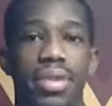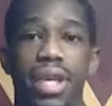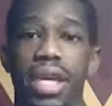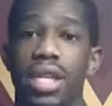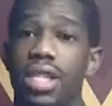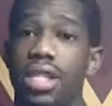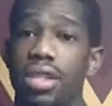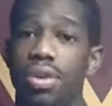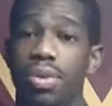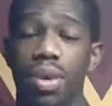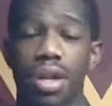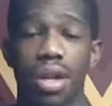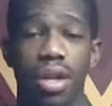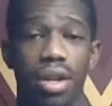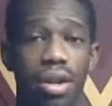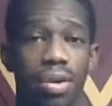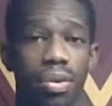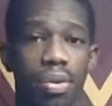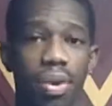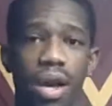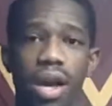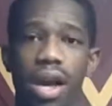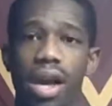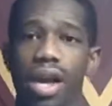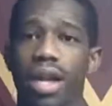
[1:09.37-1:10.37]
they just went on
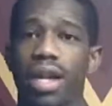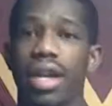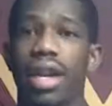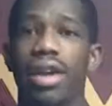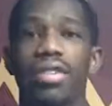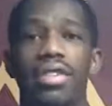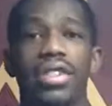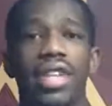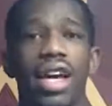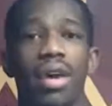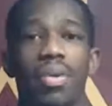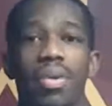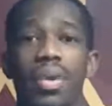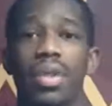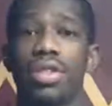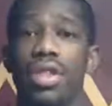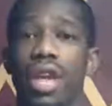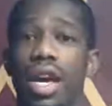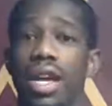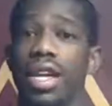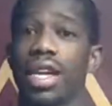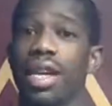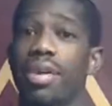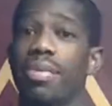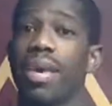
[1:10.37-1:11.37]
a run, and every time we
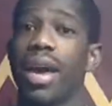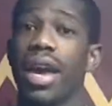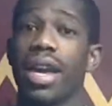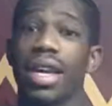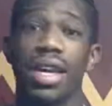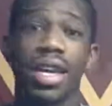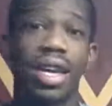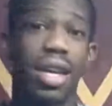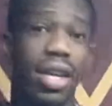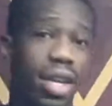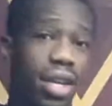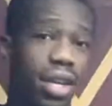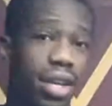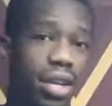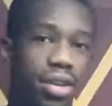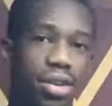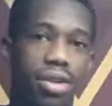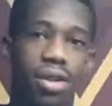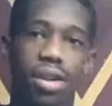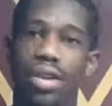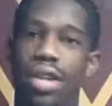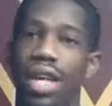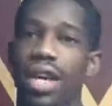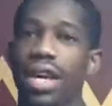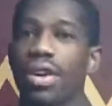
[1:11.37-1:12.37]
tried to get back in it,
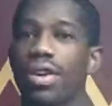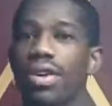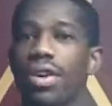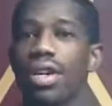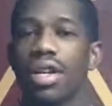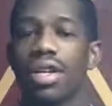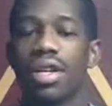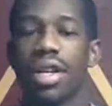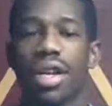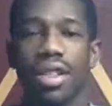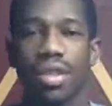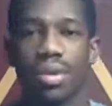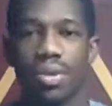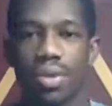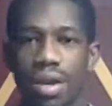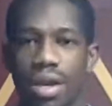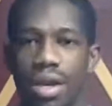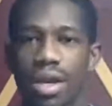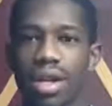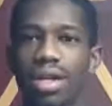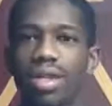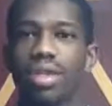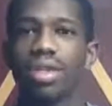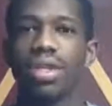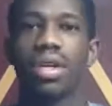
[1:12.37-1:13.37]
you know, they go on another run.